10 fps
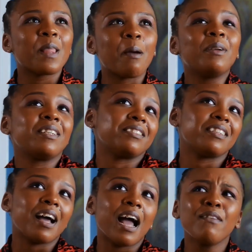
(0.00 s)
I mean,
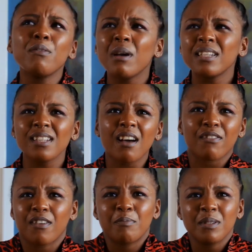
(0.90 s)
even
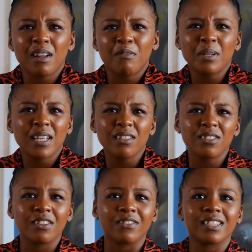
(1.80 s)
myself, I've been
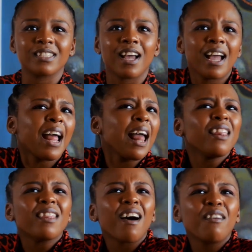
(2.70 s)
guilty of this. I
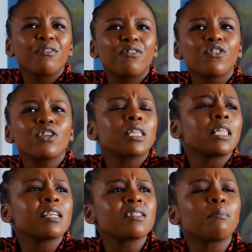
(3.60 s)
love
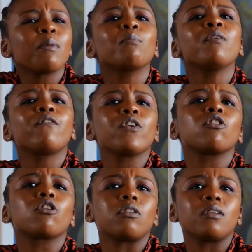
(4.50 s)
things that make me
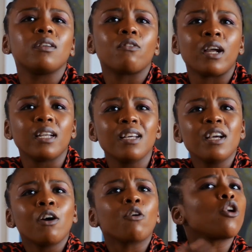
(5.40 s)
feel good, right?
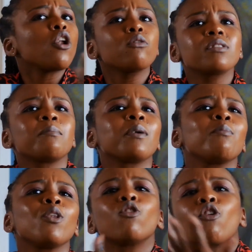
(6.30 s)
Clothes that
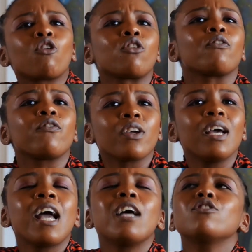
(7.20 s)
make me look good or feel,
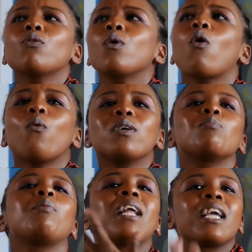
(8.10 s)
and so we
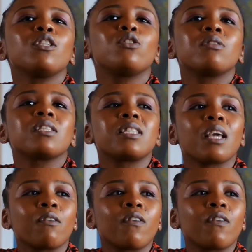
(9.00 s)
always play into this thing